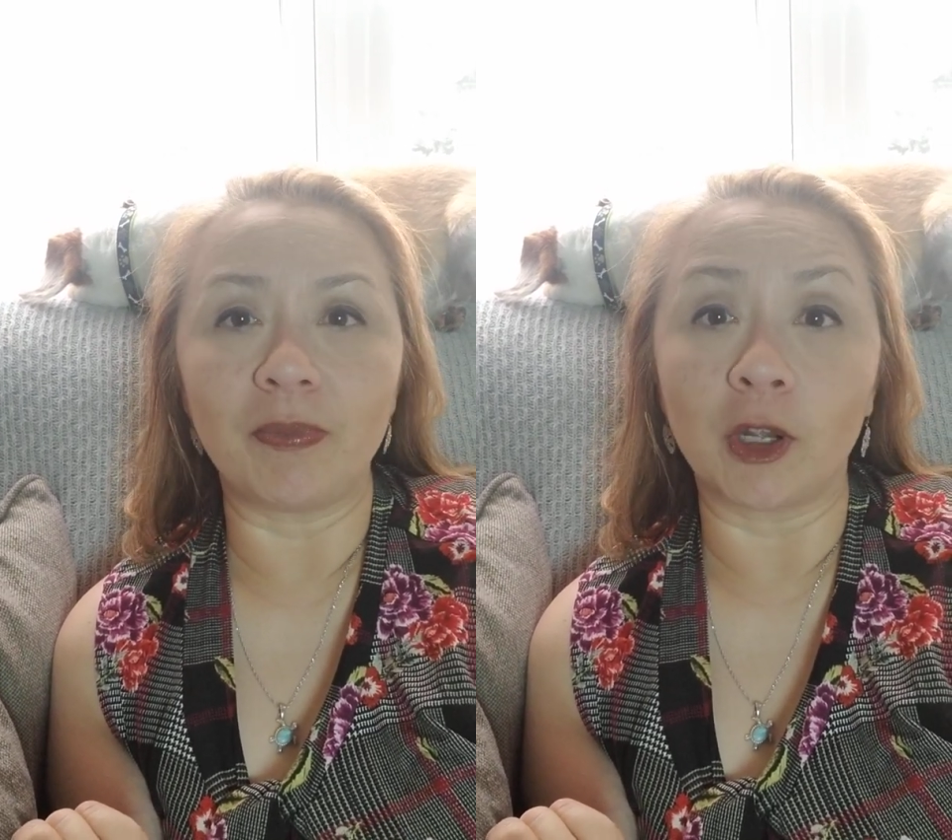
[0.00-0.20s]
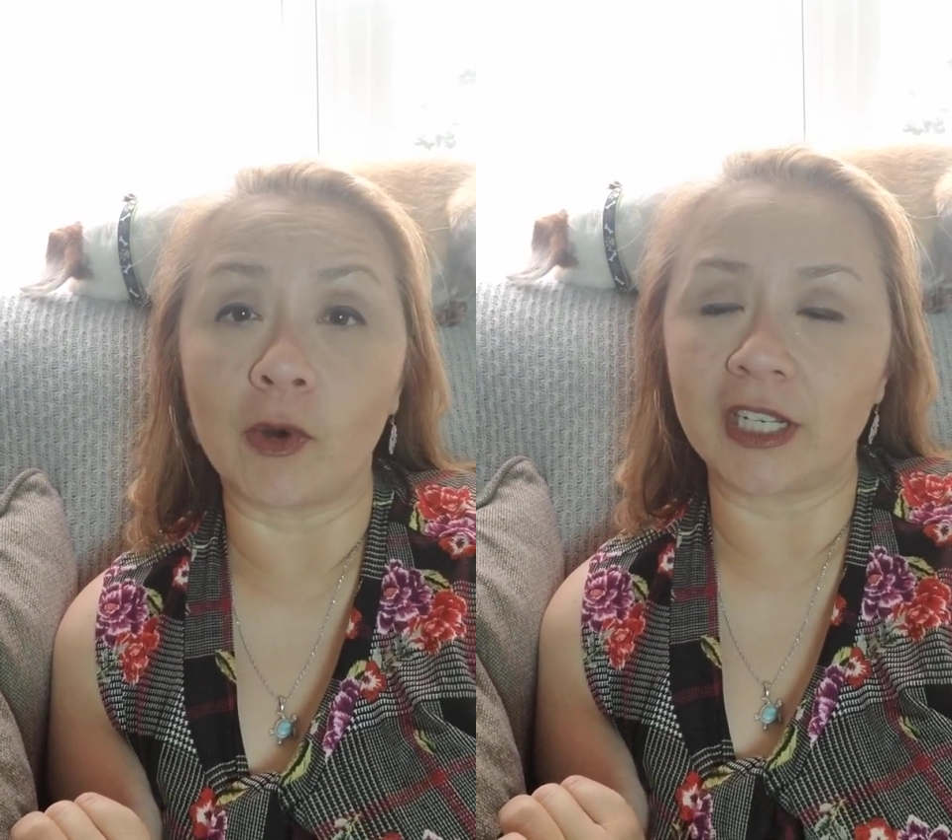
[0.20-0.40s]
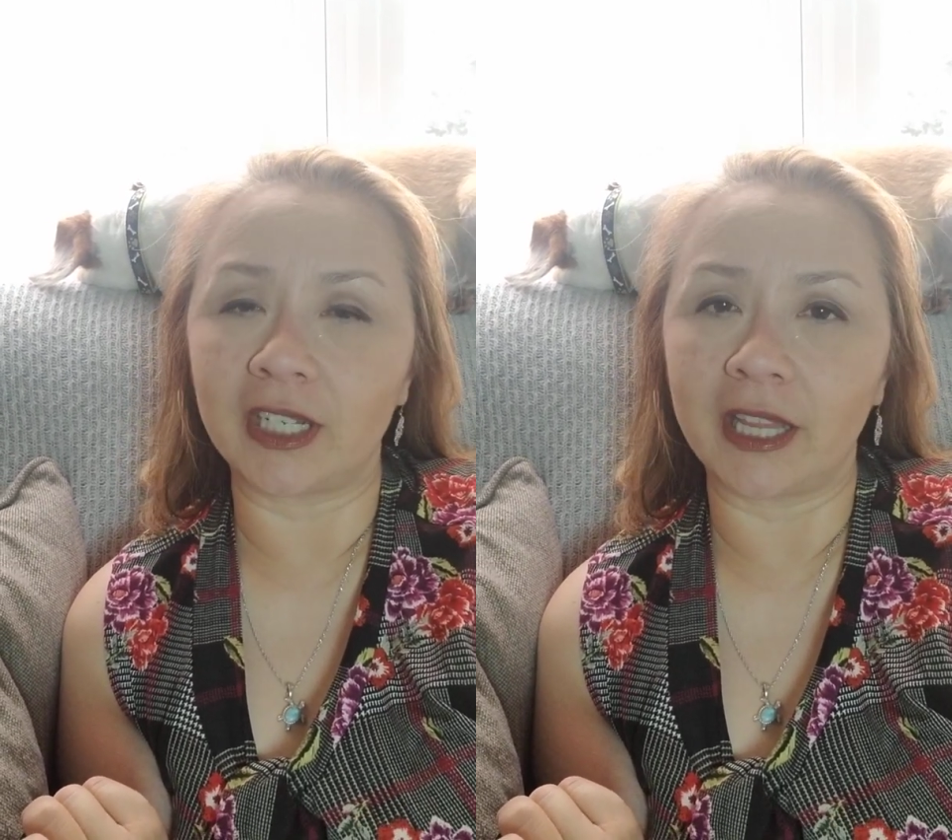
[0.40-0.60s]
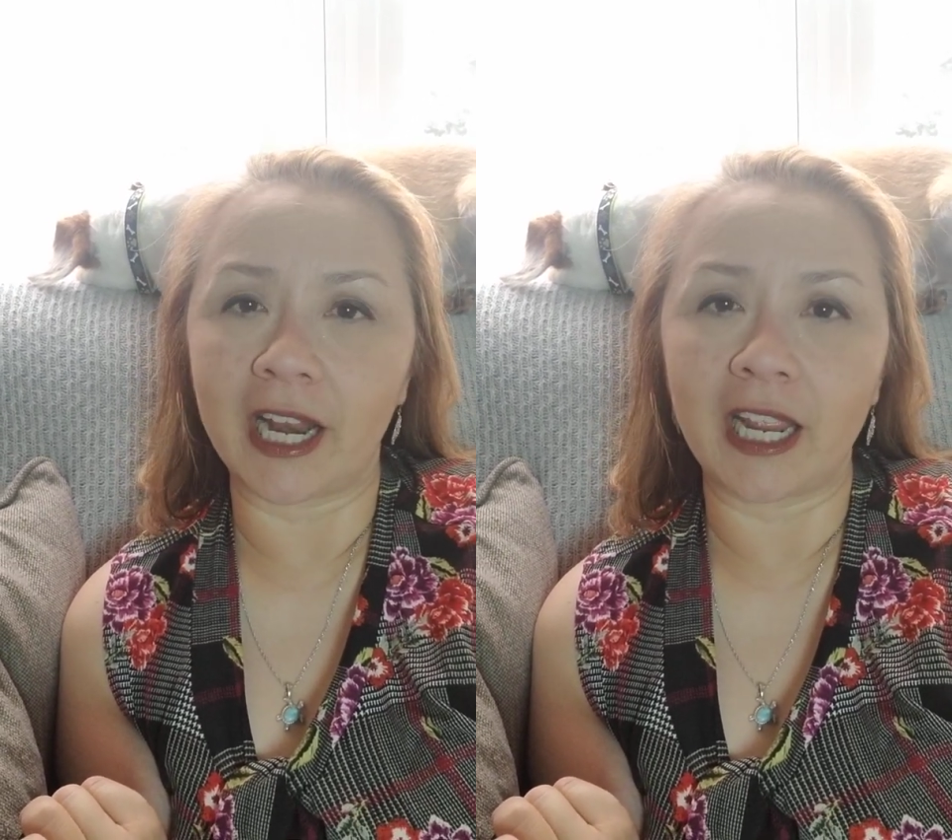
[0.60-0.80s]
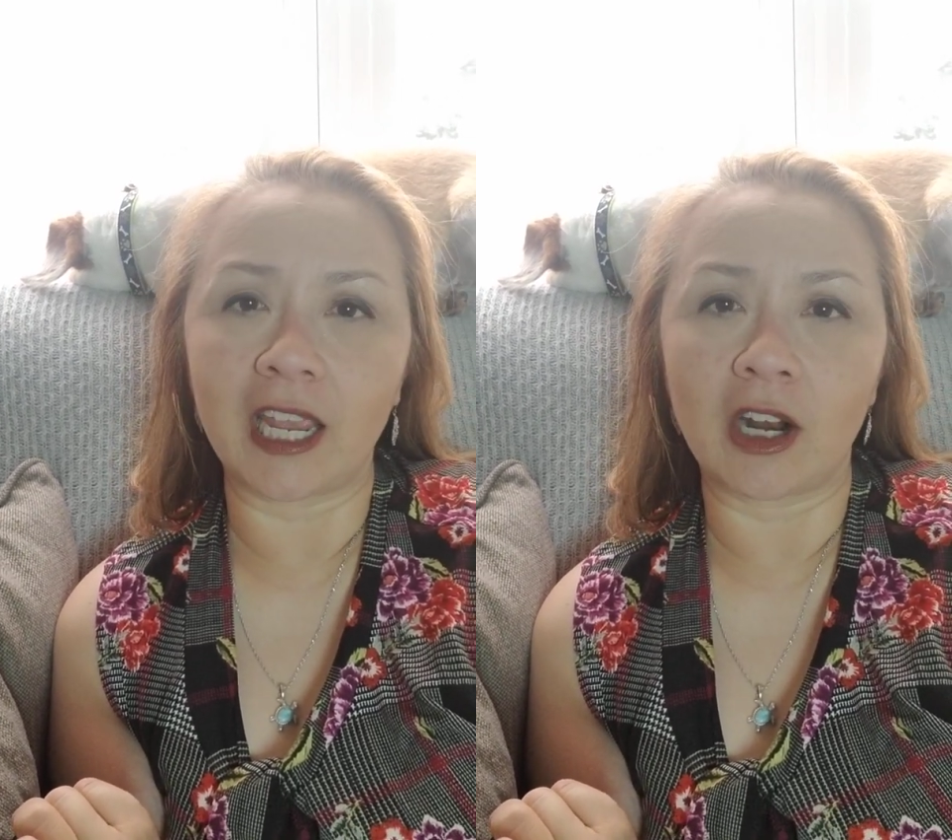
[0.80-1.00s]
The question that
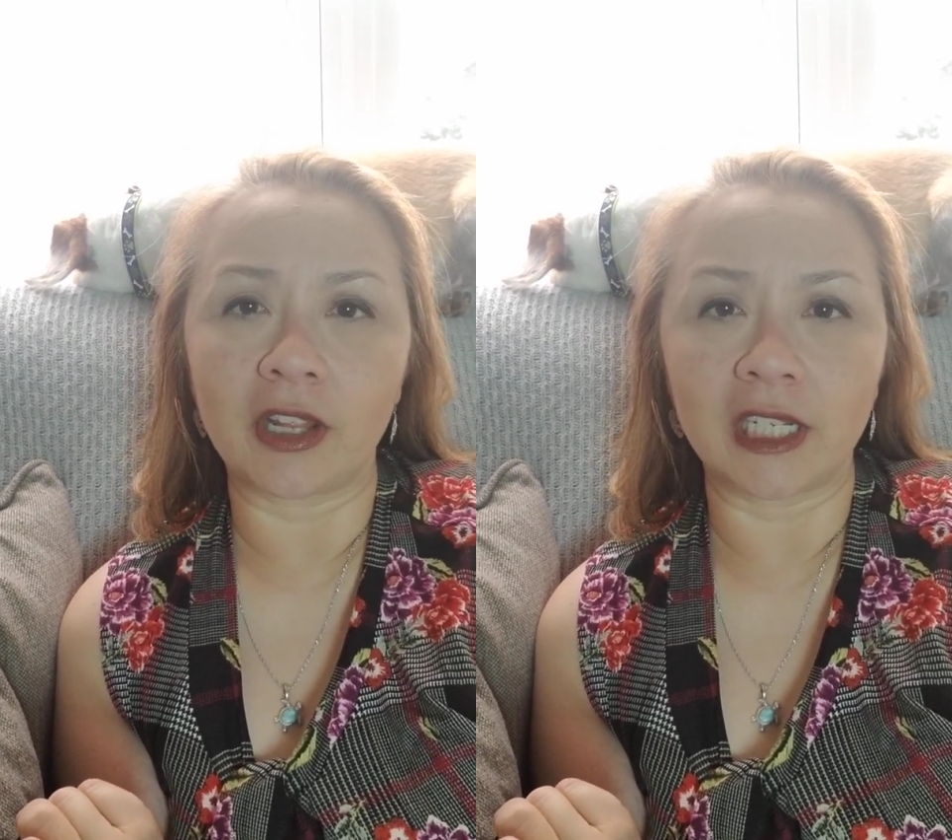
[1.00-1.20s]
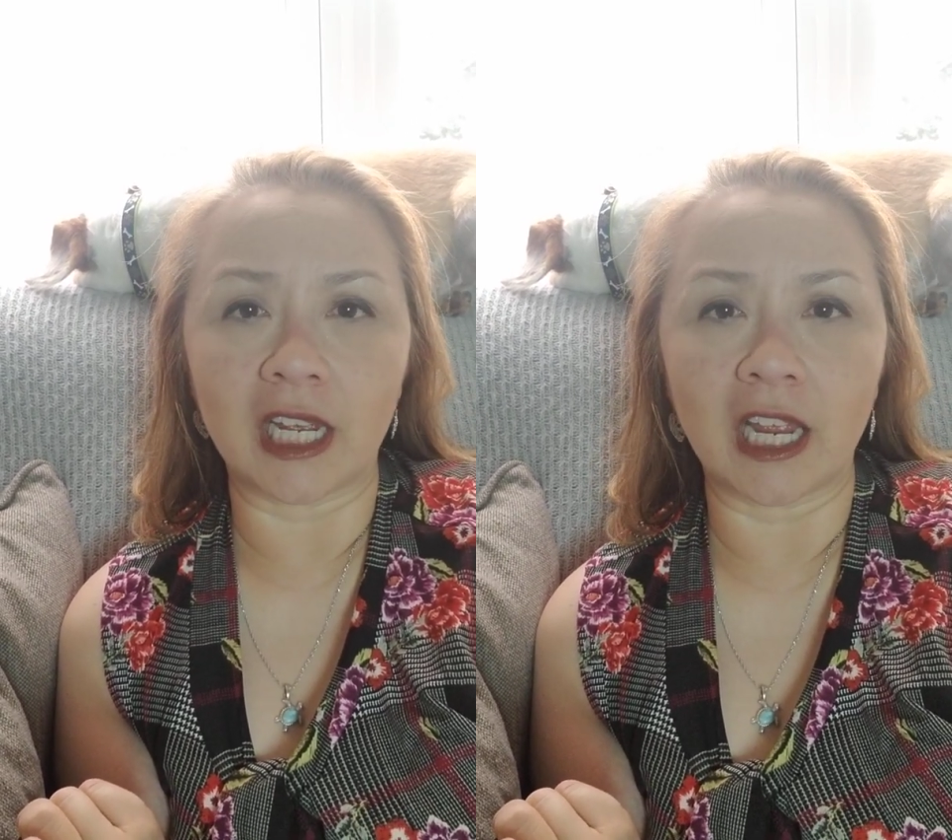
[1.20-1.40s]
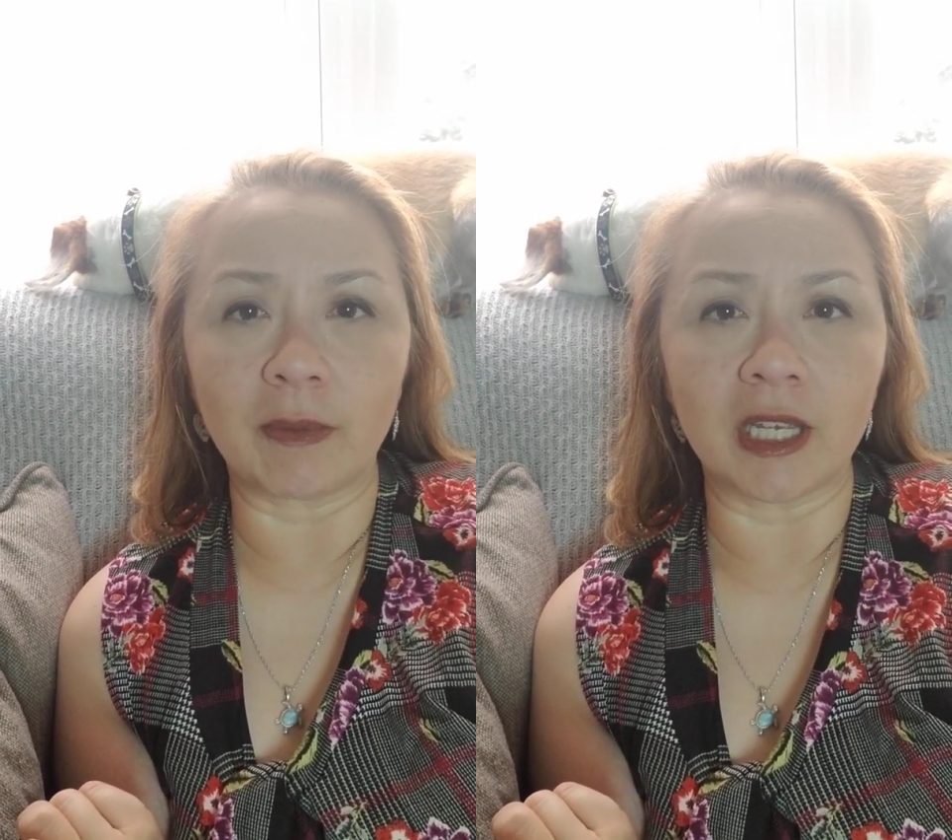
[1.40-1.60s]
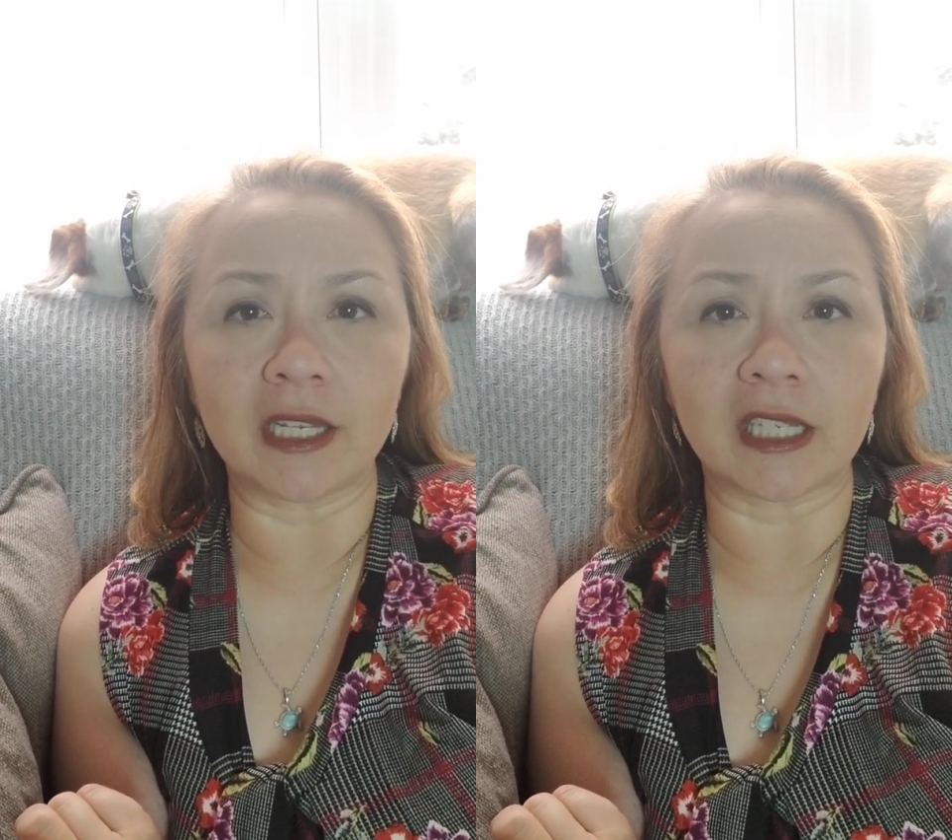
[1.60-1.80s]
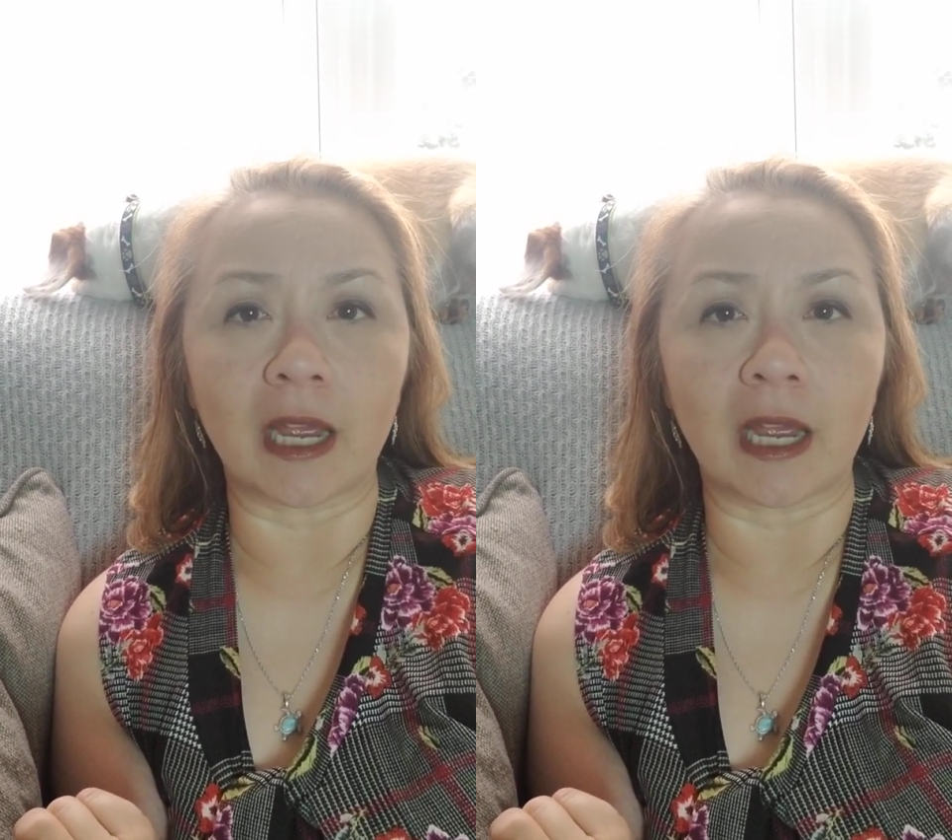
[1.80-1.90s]
I get all the time is,